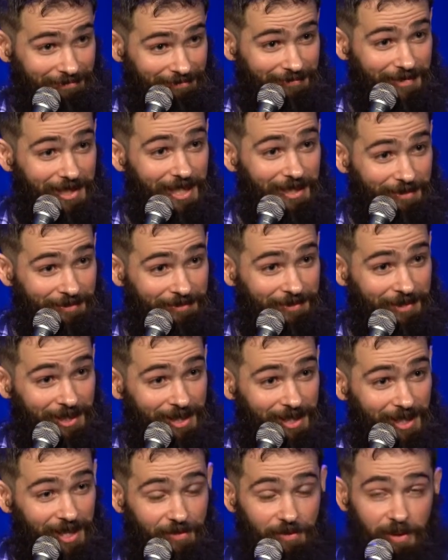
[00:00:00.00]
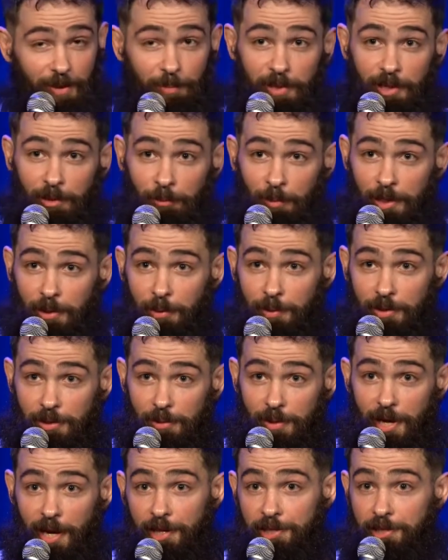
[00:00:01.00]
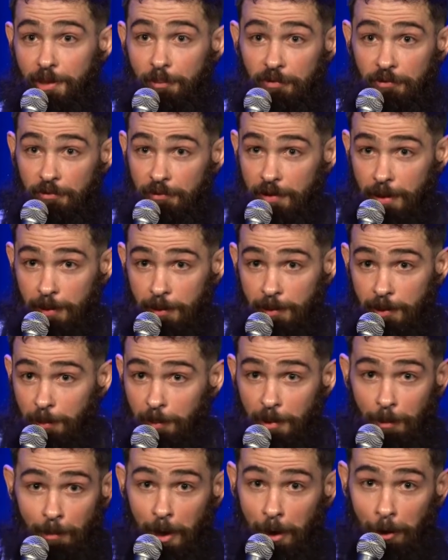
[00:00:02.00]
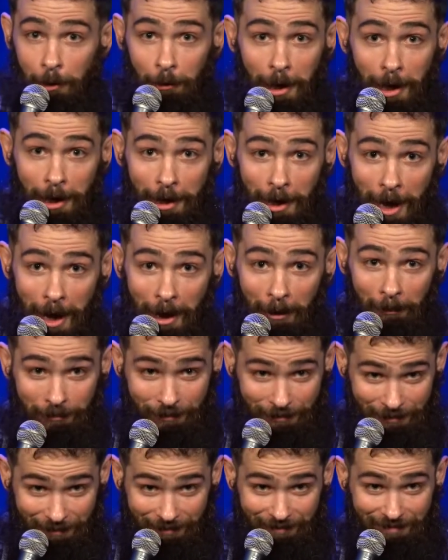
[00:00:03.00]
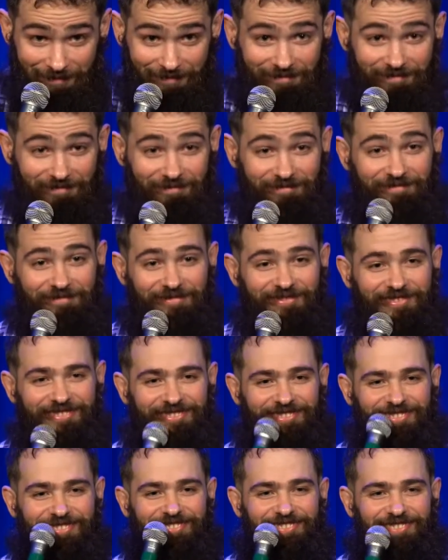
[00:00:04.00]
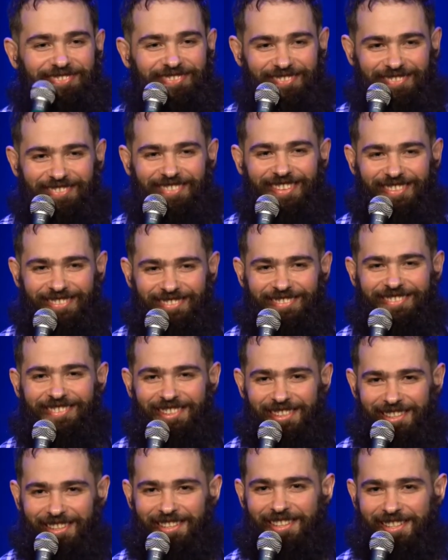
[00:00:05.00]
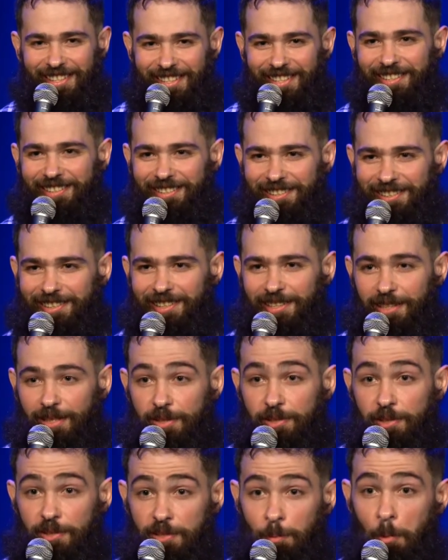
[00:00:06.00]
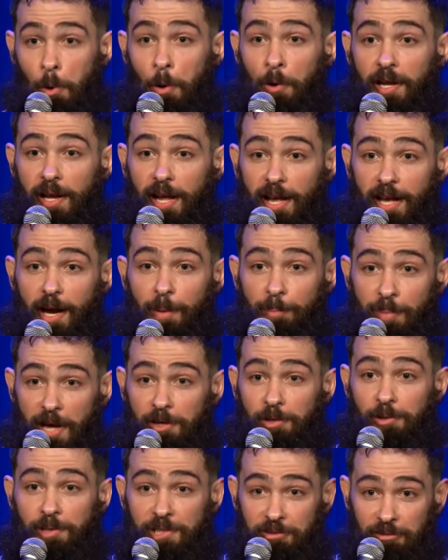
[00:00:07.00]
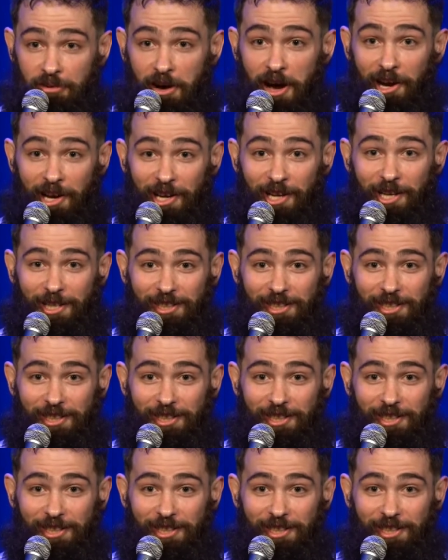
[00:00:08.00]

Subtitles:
Yeah. If I'm being real with you guys, I'm feeling a little bit better right now. Yeah. Because this morning I got better as fuck.